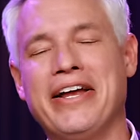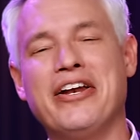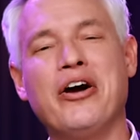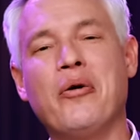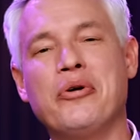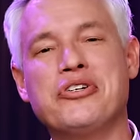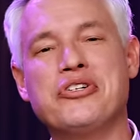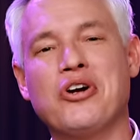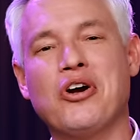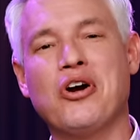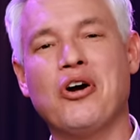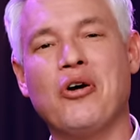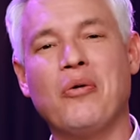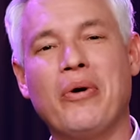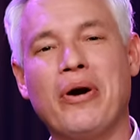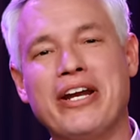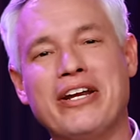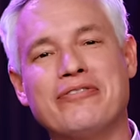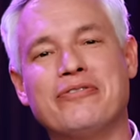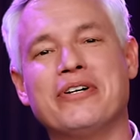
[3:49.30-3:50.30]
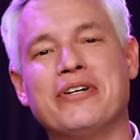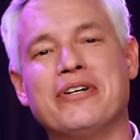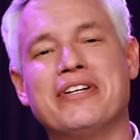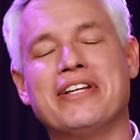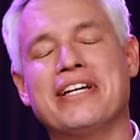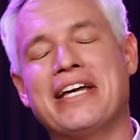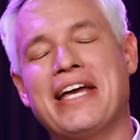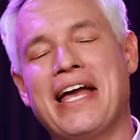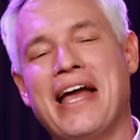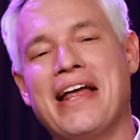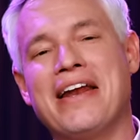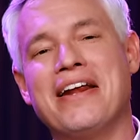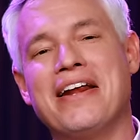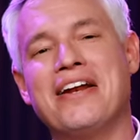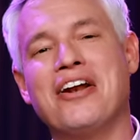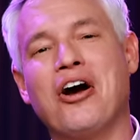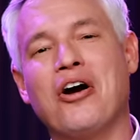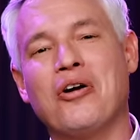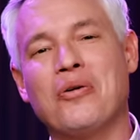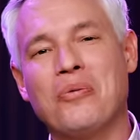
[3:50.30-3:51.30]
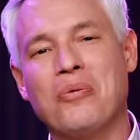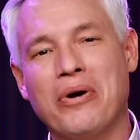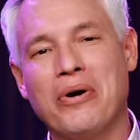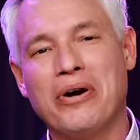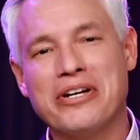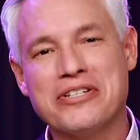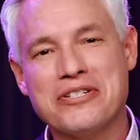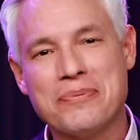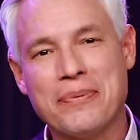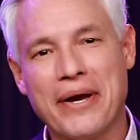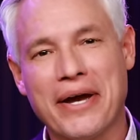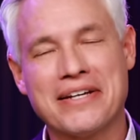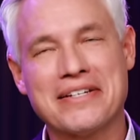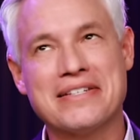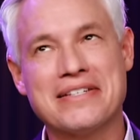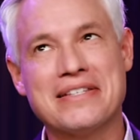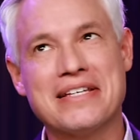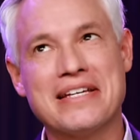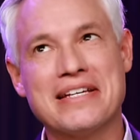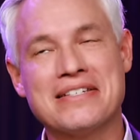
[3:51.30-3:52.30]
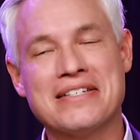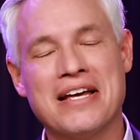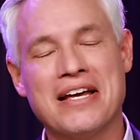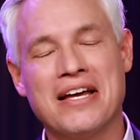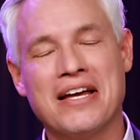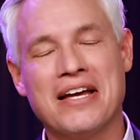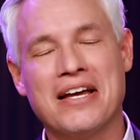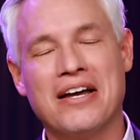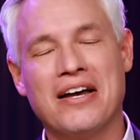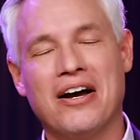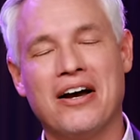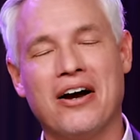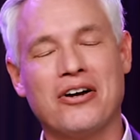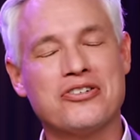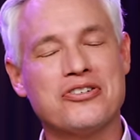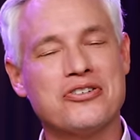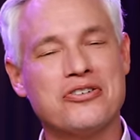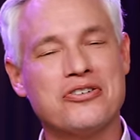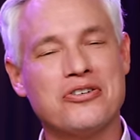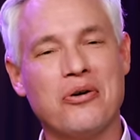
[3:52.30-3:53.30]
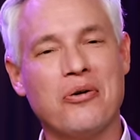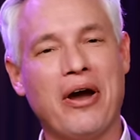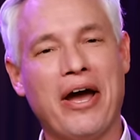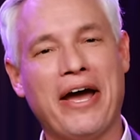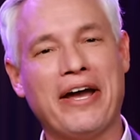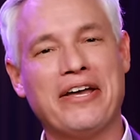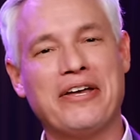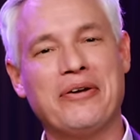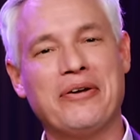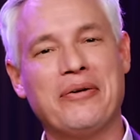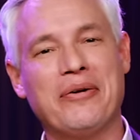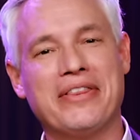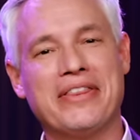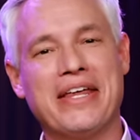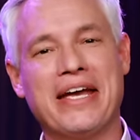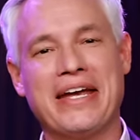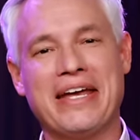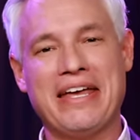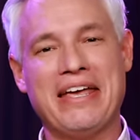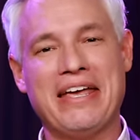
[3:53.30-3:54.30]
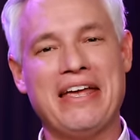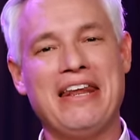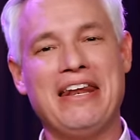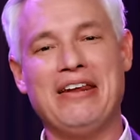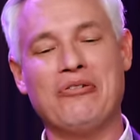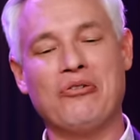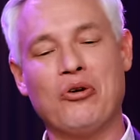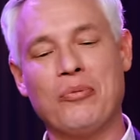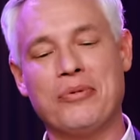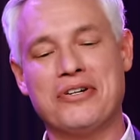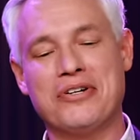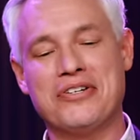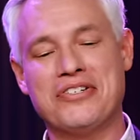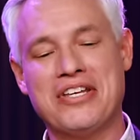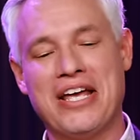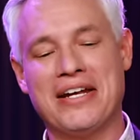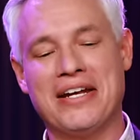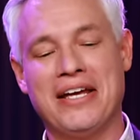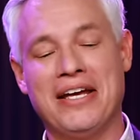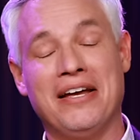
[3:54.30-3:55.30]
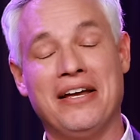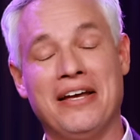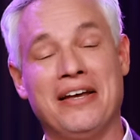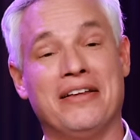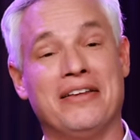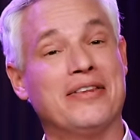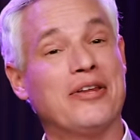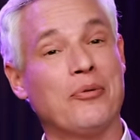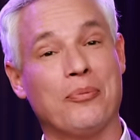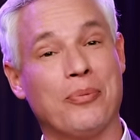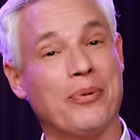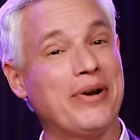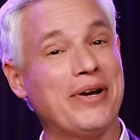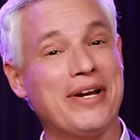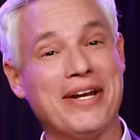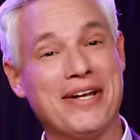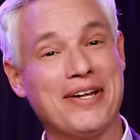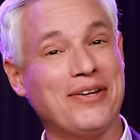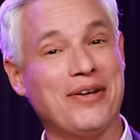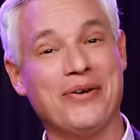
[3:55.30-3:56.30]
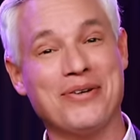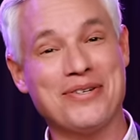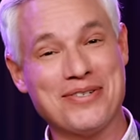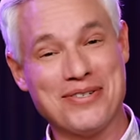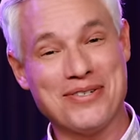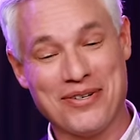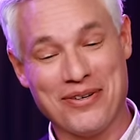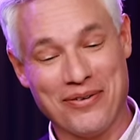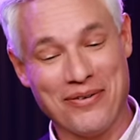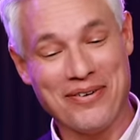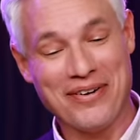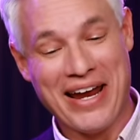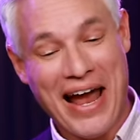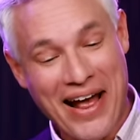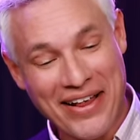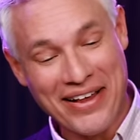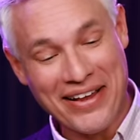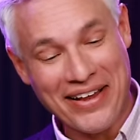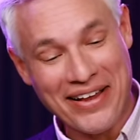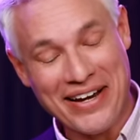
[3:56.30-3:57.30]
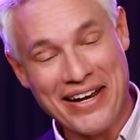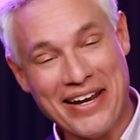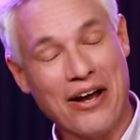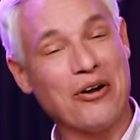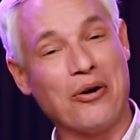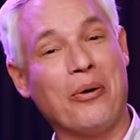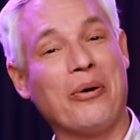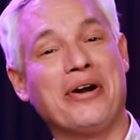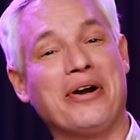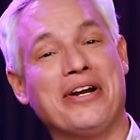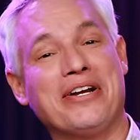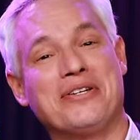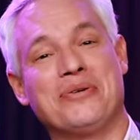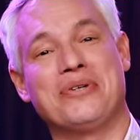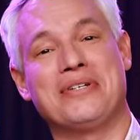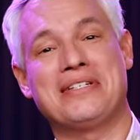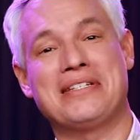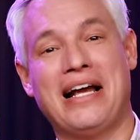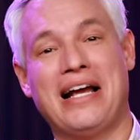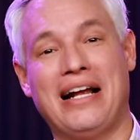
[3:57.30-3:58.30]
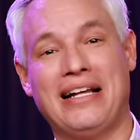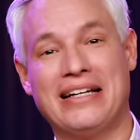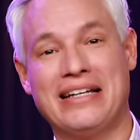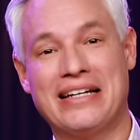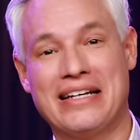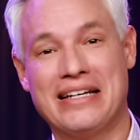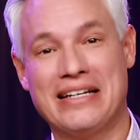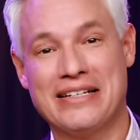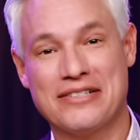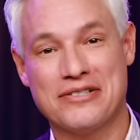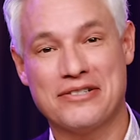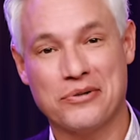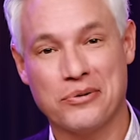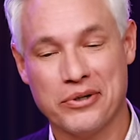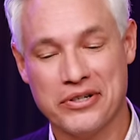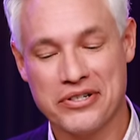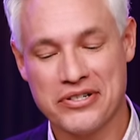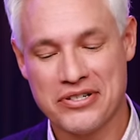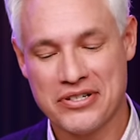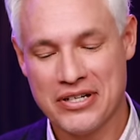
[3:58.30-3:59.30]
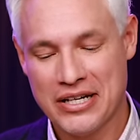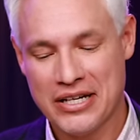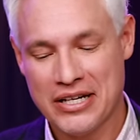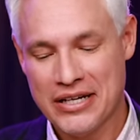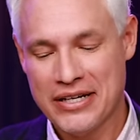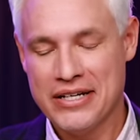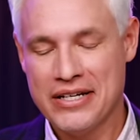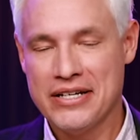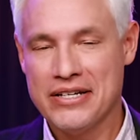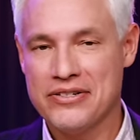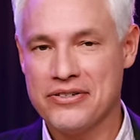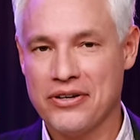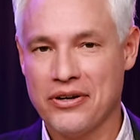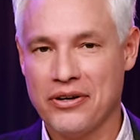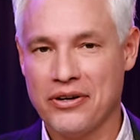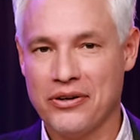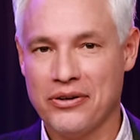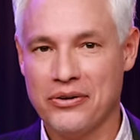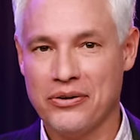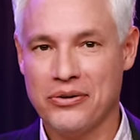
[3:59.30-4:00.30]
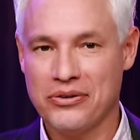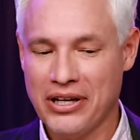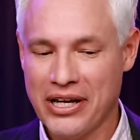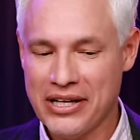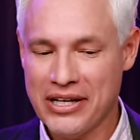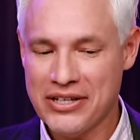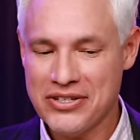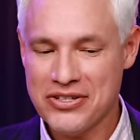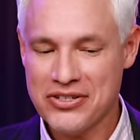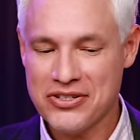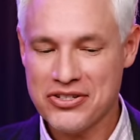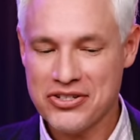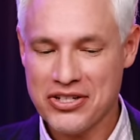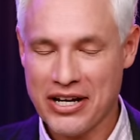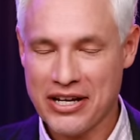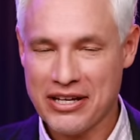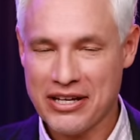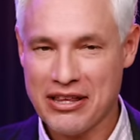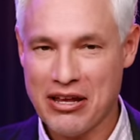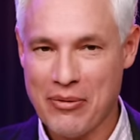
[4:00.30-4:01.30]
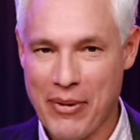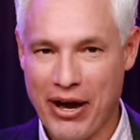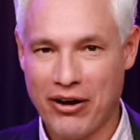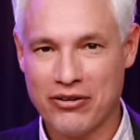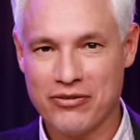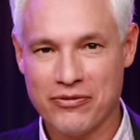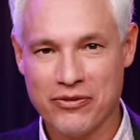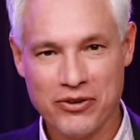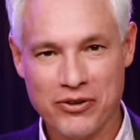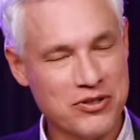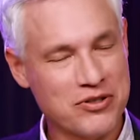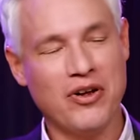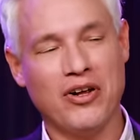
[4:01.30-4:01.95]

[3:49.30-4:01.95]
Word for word: what you're all waiting for the Canon R1 specs. These are so accurate that Canon rumors said they're pretty close to reality, according to a solid source. So let's check them out. First of all, of